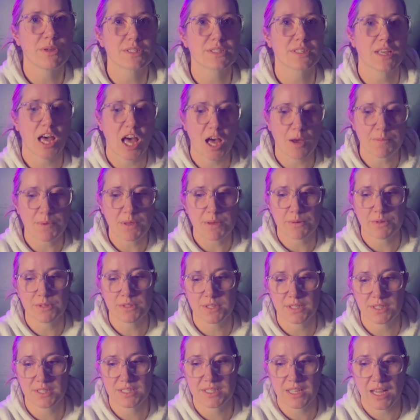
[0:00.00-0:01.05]
to help you
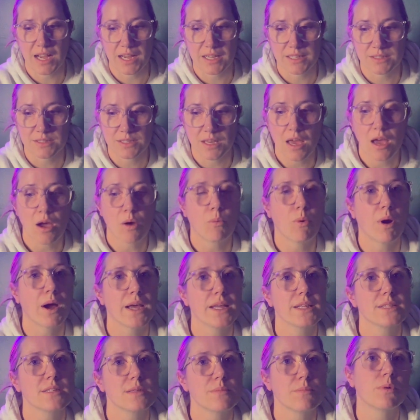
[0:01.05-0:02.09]
understand why
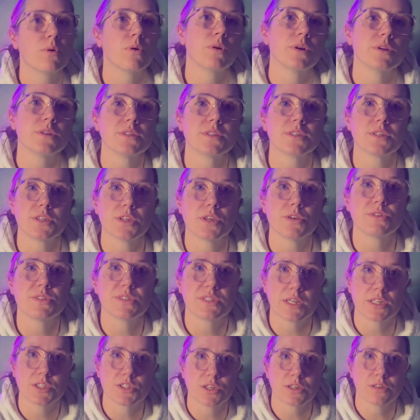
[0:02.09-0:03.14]
it's important to use
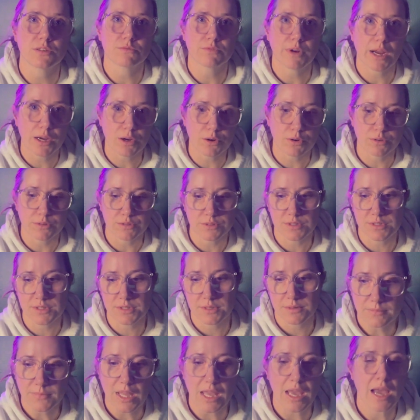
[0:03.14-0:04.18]
digital
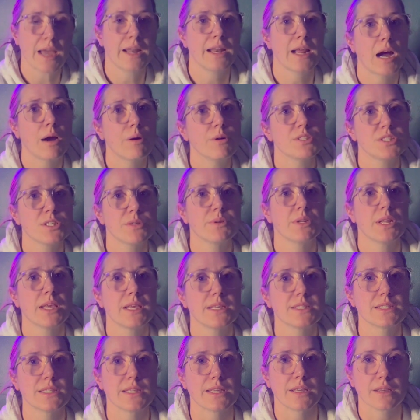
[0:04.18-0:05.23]
records and how to do it
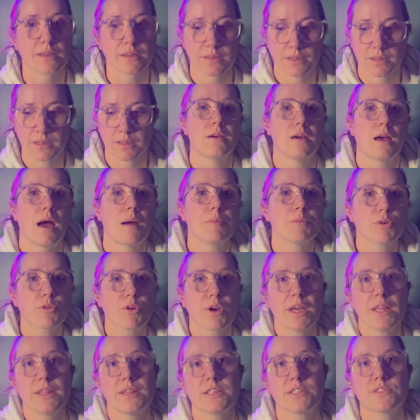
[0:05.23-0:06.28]
easily. I'm
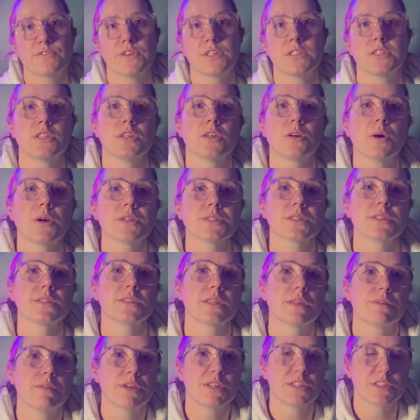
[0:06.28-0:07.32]
creating this video as a
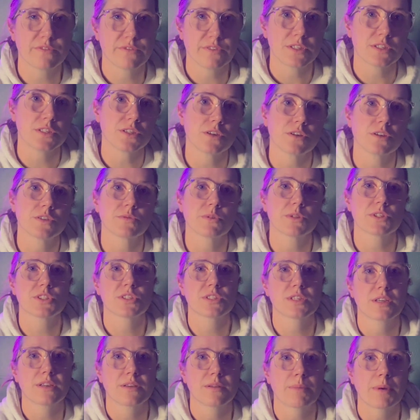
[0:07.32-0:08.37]
series of videos
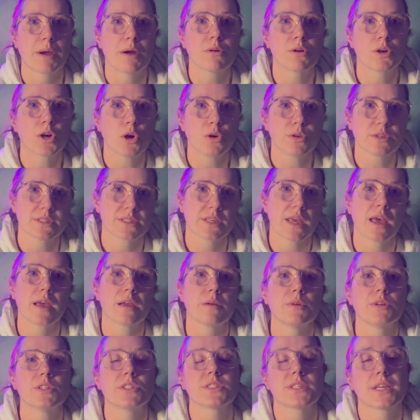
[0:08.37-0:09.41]
about goal setting,
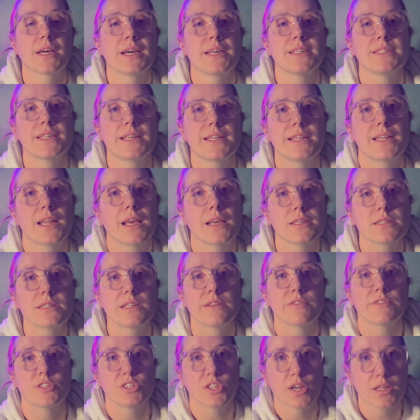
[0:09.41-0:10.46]
which ties in nicely
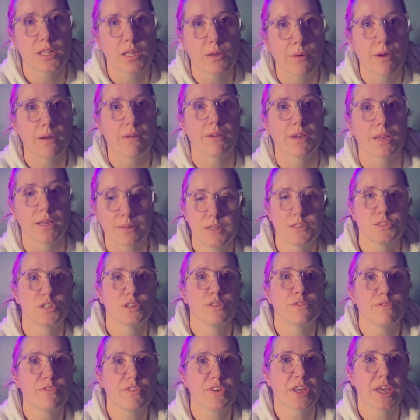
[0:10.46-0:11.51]
for January.
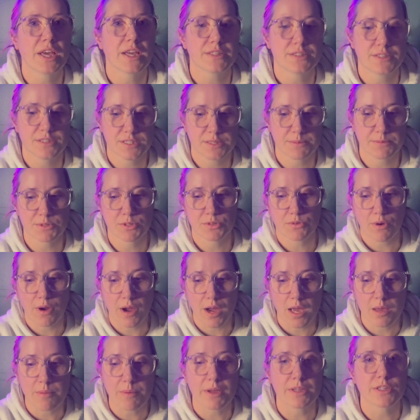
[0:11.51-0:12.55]
Don't forget to
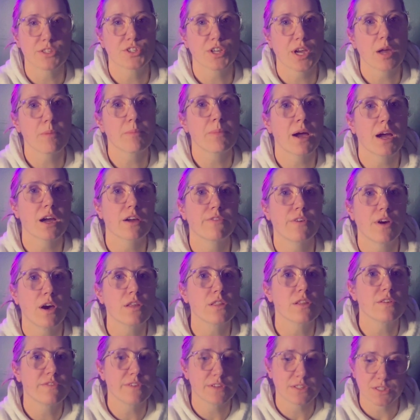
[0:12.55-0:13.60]
subscribe and check back for
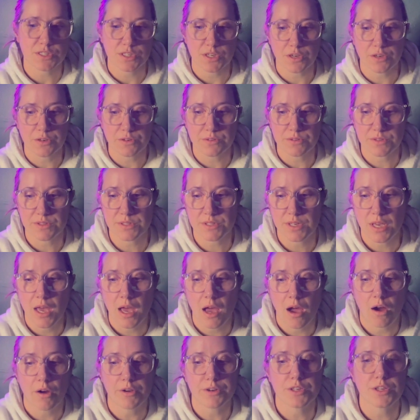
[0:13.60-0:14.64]
other videos
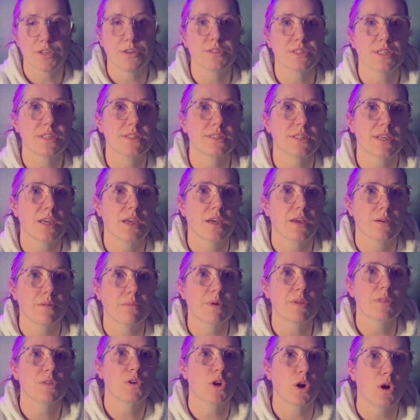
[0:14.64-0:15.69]
on using data
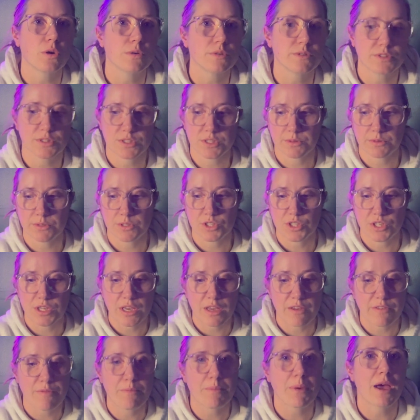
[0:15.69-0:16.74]
with goals to
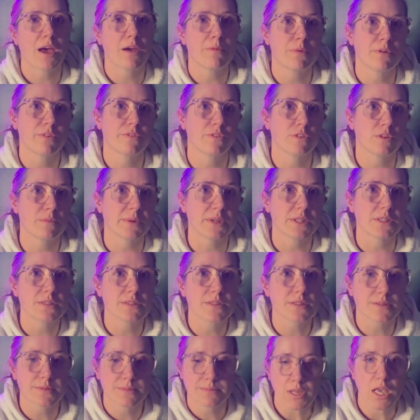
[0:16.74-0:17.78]
achieve better
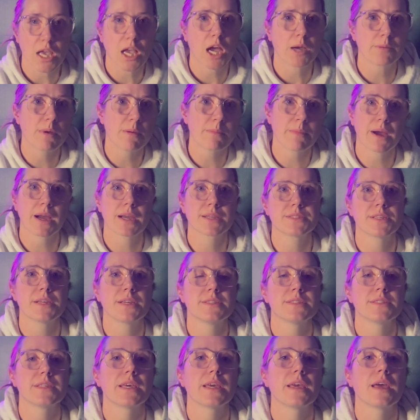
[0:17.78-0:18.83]
performance. Coming back to
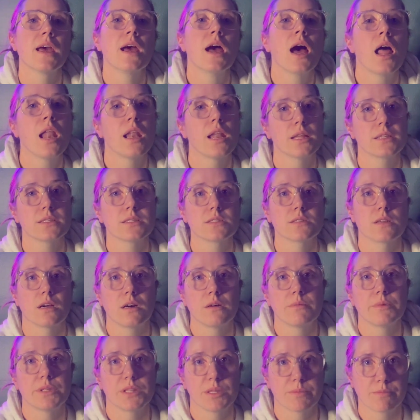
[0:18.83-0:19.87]
today, let's
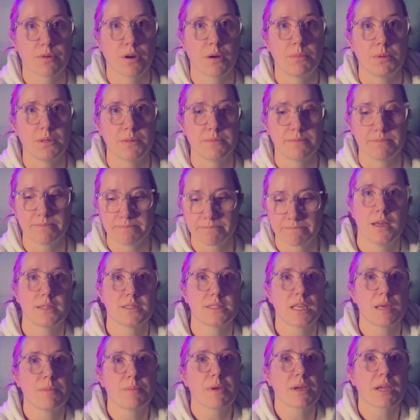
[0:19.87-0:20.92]
start with the problem.
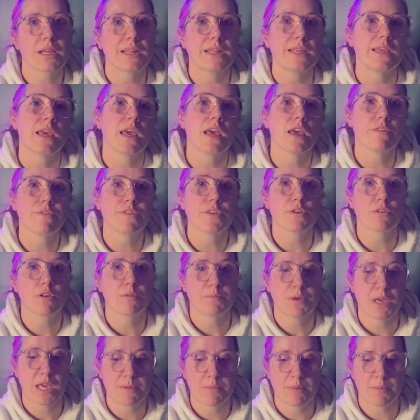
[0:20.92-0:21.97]
Typically, if you're a
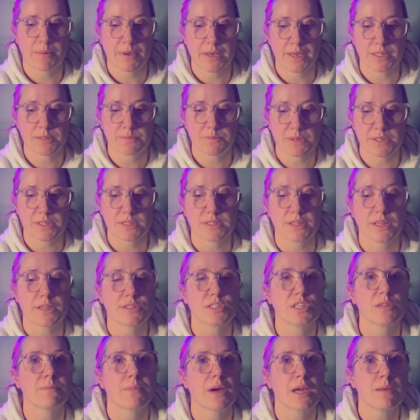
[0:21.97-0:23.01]
paper-based business,
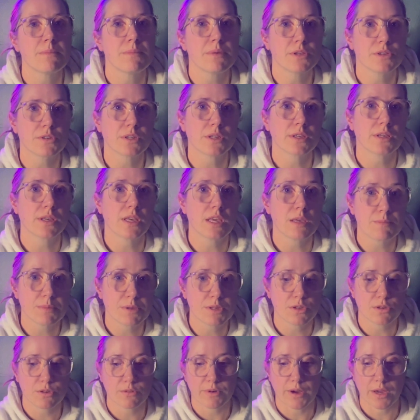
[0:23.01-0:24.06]
you might be good at
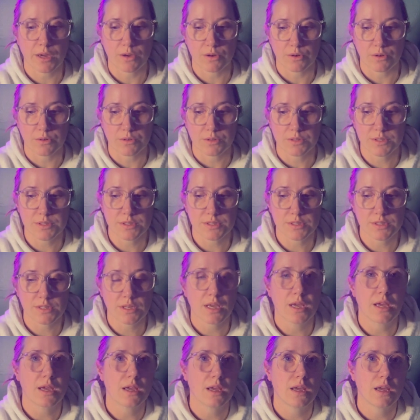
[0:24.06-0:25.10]
keeping your records.
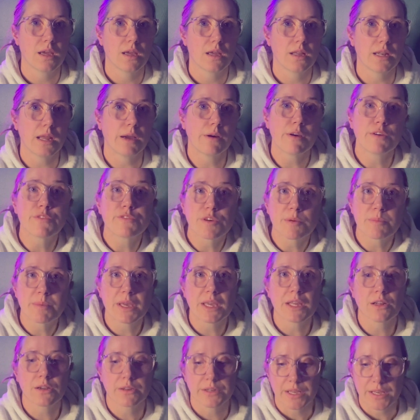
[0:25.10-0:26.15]
Now, if we're
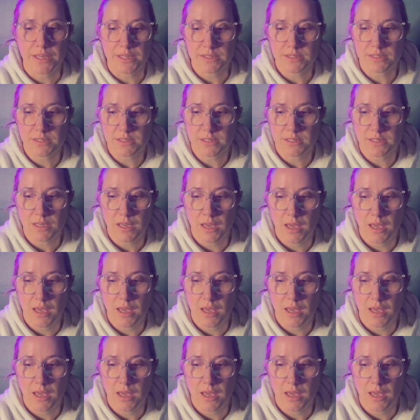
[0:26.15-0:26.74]
being honest,